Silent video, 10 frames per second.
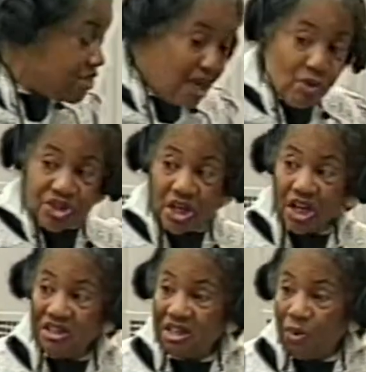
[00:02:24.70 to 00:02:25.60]
thing with the
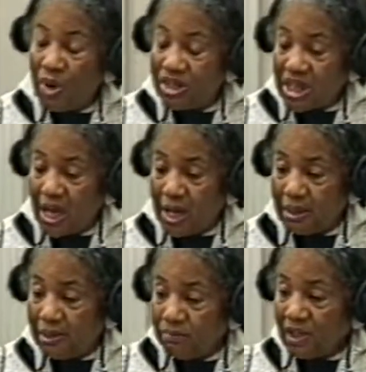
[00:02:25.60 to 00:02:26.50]

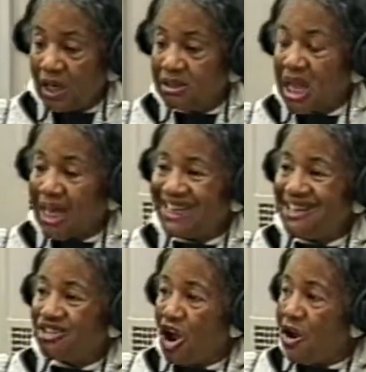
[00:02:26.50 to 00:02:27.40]
Kentucky
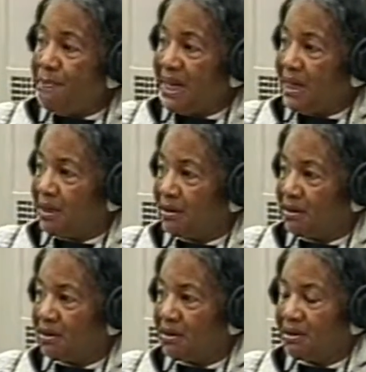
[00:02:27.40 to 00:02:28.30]
Derby.
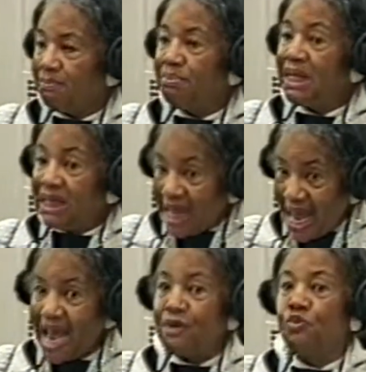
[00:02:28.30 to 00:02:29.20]

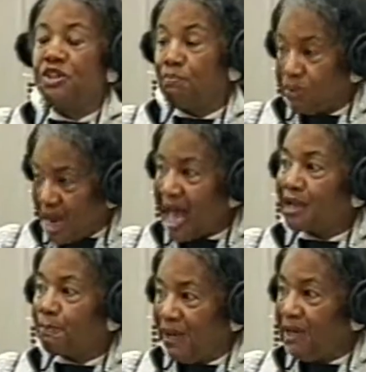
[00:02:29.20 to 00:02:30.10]
Began with
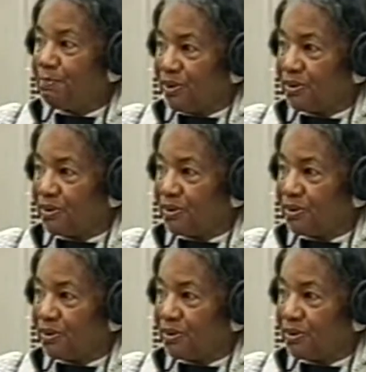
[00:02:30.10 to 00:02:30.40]
black people.